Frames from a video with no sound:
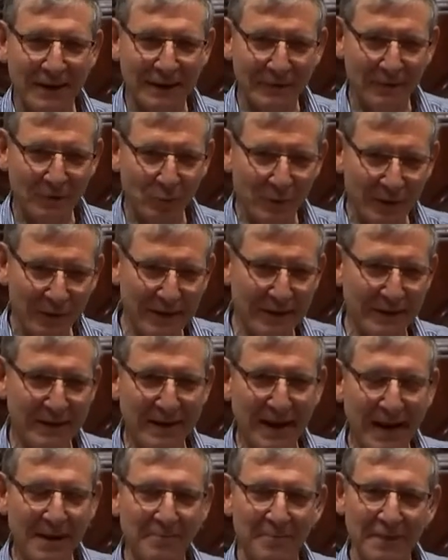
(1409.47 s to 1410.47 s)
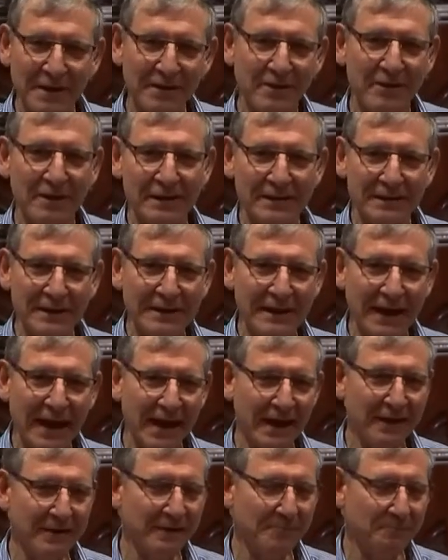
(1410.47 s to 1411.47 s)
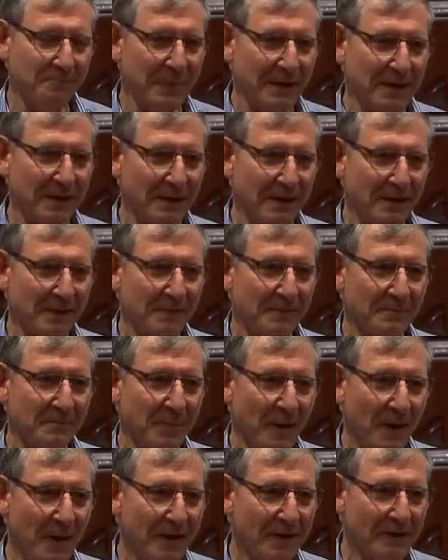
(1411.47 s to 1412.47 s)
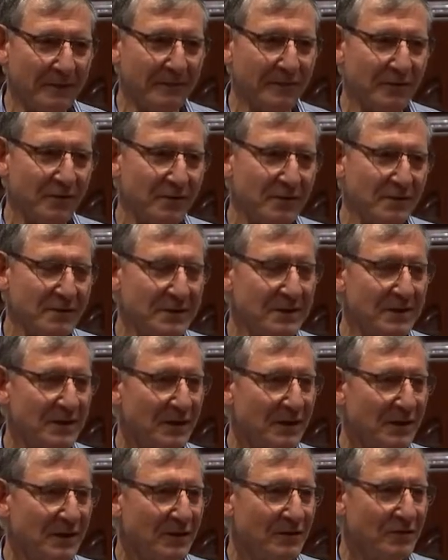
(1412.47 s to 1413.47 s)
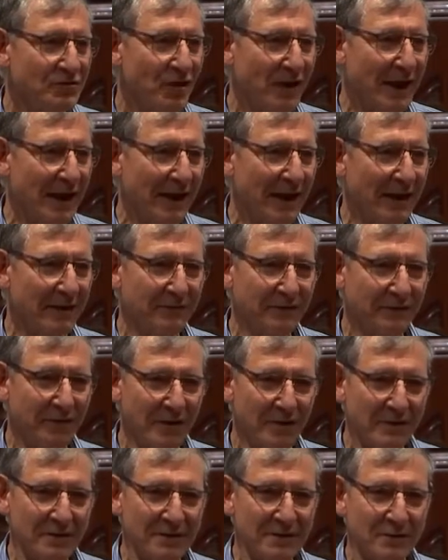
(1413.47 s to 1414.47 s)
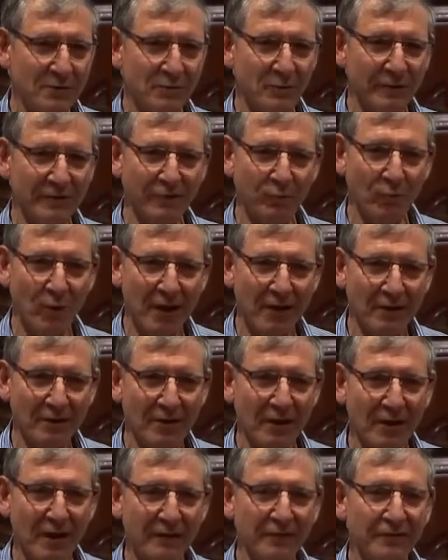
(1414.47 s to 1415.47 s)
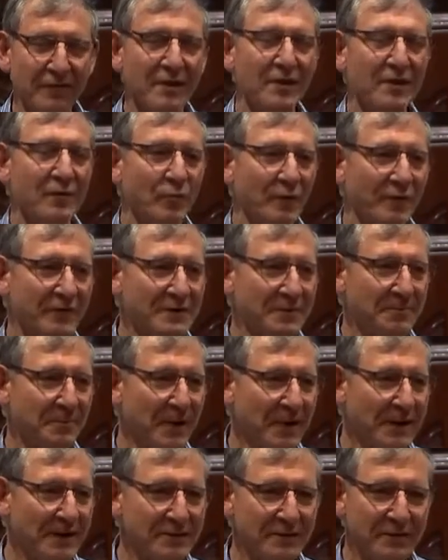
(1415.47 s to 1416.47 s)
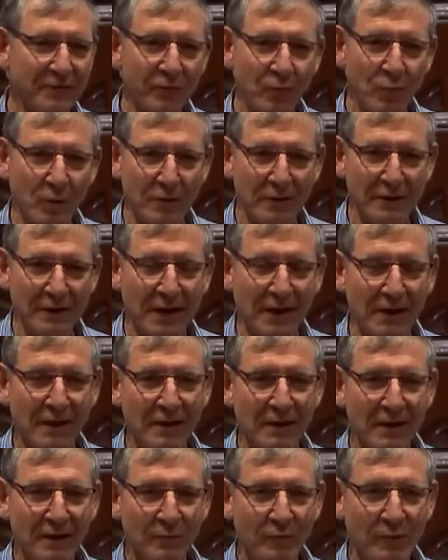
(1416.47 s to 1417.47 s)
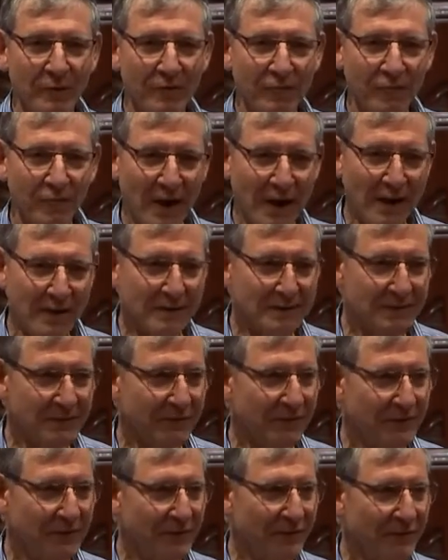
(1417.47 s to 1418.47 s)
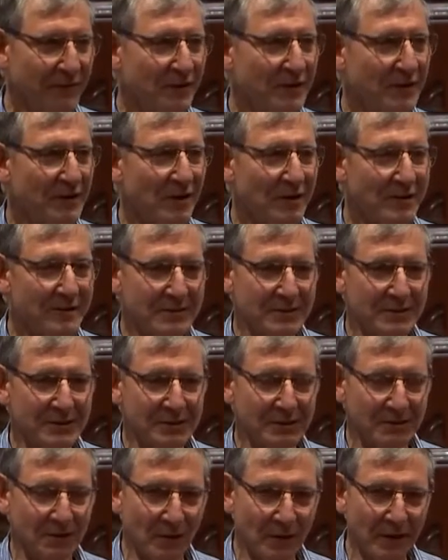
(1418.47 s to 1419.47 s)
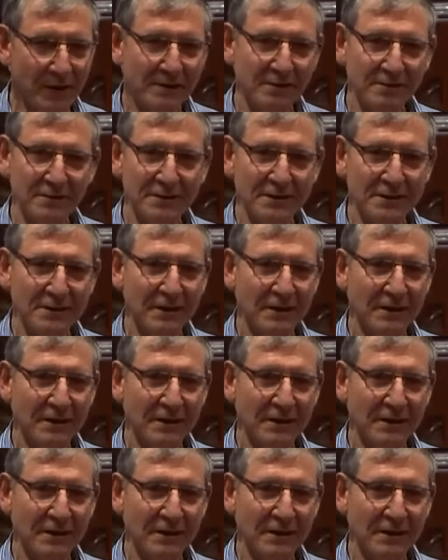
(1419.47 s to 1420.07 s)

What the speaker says: within that period, it had been a biodiverse dryland forest with wildlife, with springs of water, with relatively fertile soils